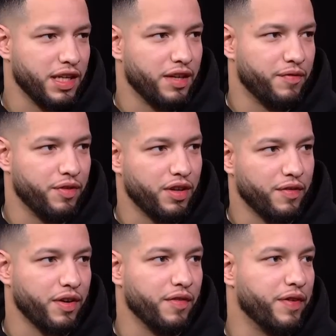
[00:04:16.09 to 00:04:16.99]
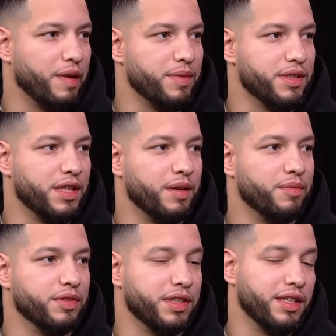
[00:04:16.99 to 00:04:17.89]
taking food off our family's
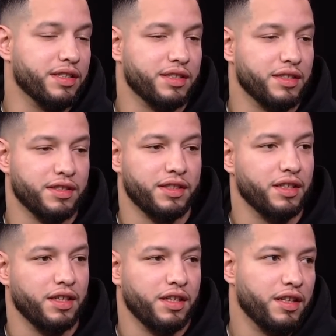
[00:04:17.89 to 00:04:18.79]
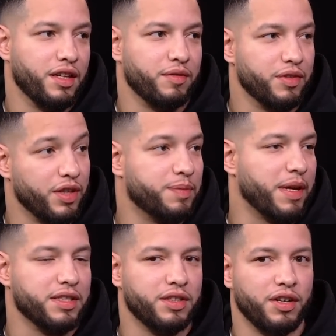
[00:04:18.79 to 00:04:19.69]
tables. And it's just,
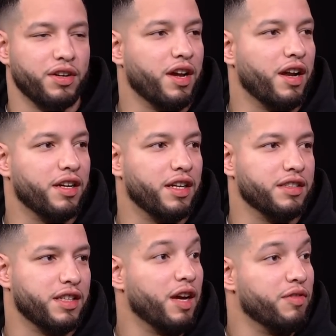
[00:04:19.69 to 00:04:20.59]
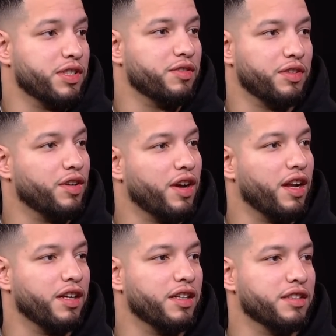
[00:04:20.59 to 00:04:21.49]
especially during the holidays. They always do it during the
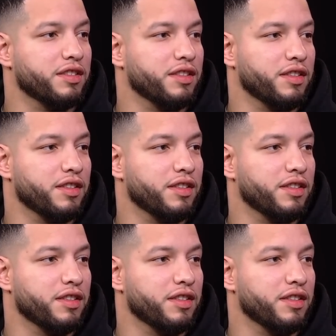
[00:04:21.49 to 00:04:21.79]
holidays.